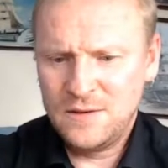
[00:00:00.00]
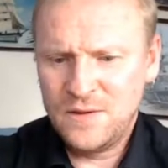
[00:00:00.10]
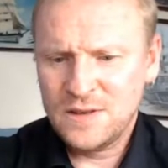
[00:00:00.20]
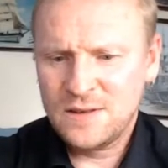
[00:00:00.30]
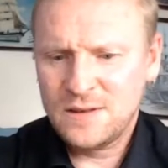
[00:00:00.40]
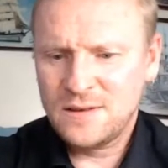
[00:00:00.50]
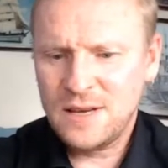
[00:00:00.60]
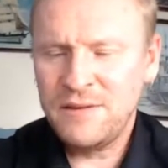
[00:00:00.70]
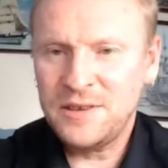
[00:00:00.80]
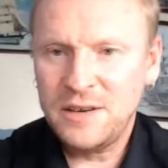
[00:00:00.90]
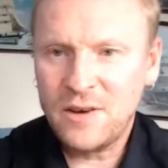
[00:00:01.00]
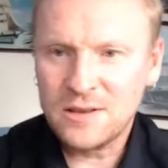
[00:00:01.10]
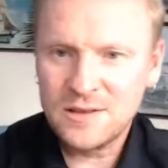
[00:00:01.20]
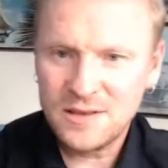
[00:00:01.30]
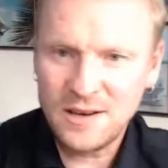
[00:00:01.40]
70
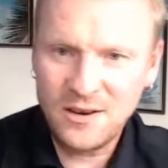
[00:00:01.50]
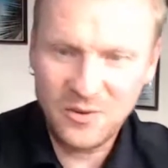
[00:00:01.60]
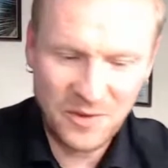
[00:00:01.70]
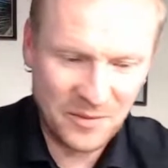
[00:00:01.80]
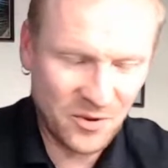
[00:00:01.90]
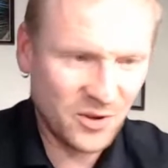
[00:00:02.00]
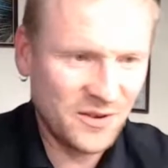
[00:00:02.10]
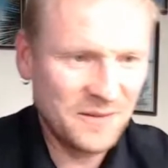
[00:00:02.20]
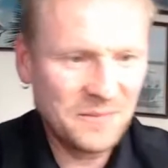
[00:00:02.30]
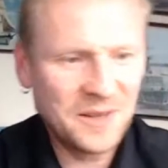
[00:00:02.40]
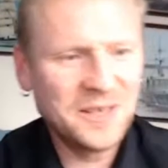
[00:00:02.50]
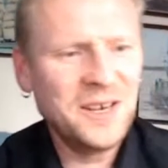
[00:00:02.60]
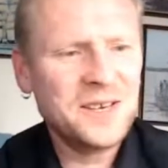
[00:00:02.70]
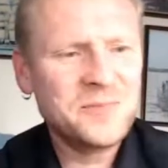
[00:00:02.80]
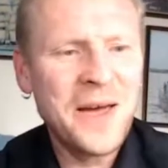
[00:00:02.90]
watts, yeah, on my mode, but
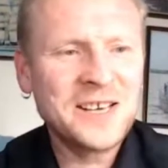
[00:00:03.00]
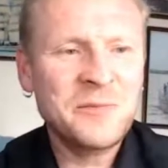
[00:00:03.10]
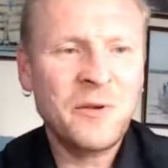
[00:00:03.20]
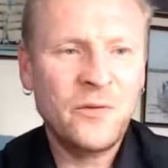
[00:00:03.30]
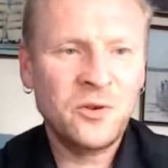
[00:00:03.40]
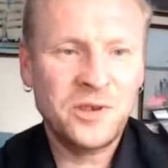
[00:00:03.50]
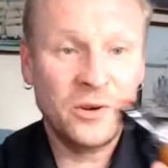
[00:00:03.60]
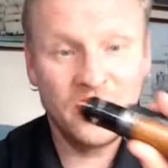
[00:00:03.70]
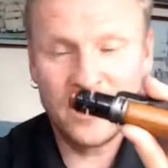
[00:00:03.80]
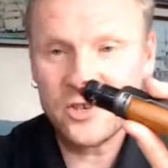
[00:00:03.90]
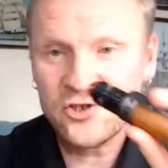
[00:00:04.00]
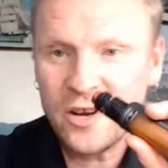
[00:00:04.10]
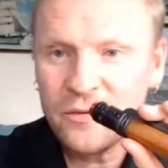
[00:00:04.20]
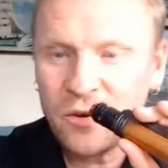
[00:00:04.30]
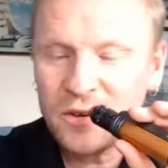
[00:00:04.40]
here is maximum 40. Okay, let's try
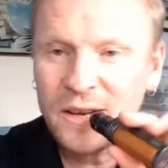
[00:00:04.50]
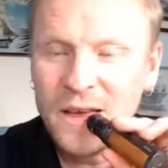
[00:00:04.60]
it 40.